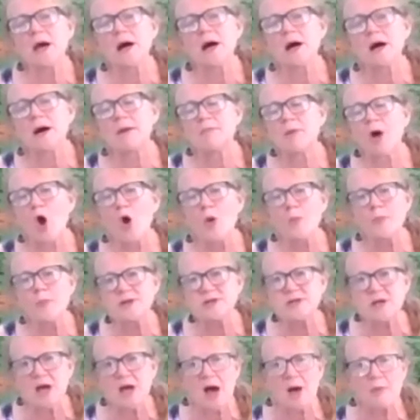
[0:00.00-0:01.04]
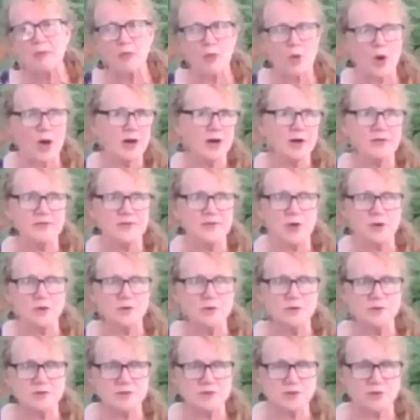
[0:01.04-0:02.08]
um, opened up one of
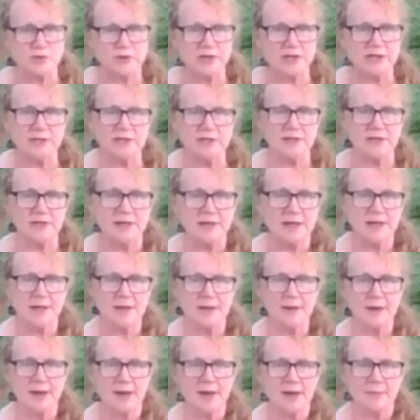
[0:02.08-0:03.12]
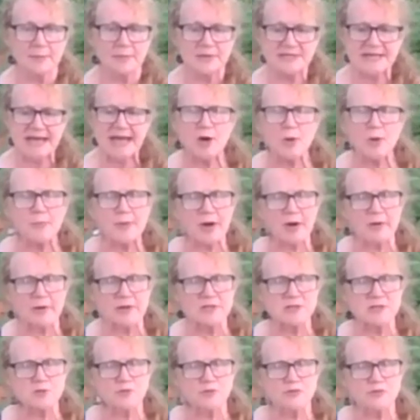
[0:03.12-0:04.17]
those green uh, potato
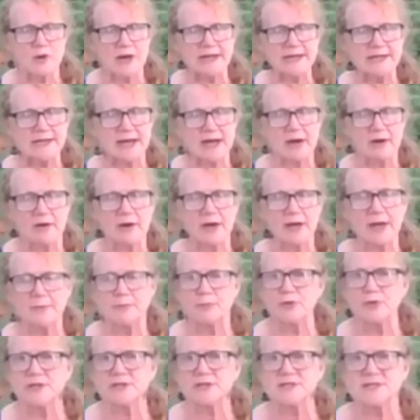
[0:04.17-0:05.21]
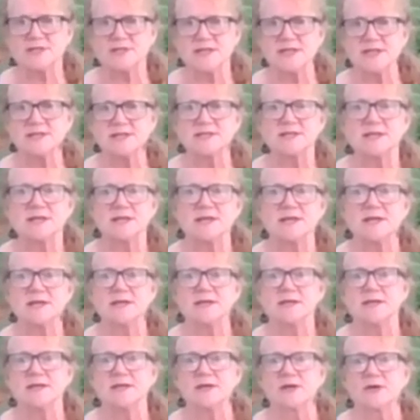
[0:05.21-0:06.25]
berries right now and put the seeds
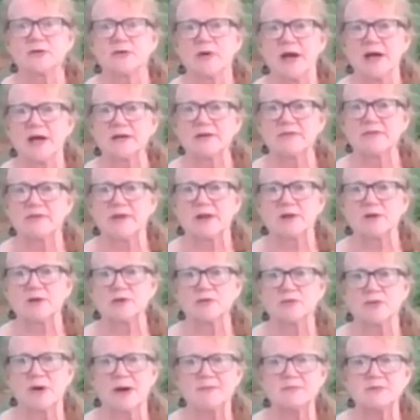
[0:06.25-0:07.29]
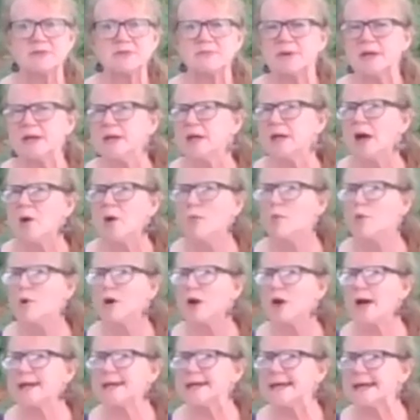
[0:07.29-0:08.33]
in the ground, if they looked ripe to me, would
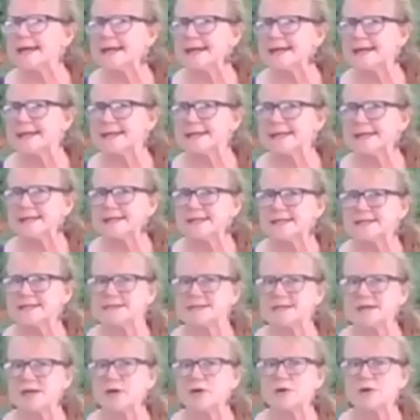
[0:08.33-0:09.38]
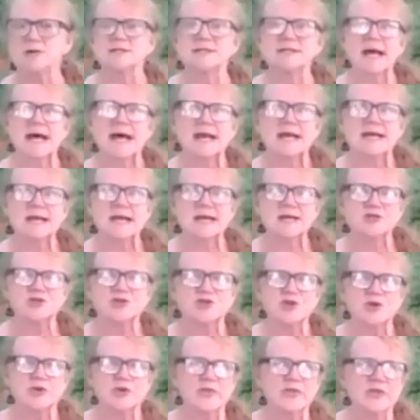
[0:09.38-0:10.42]
I get anything this year or is that a next
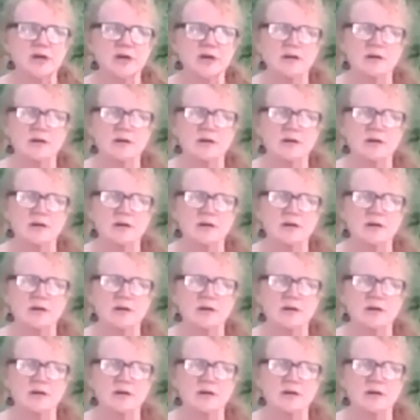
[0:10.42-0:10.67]
year thing?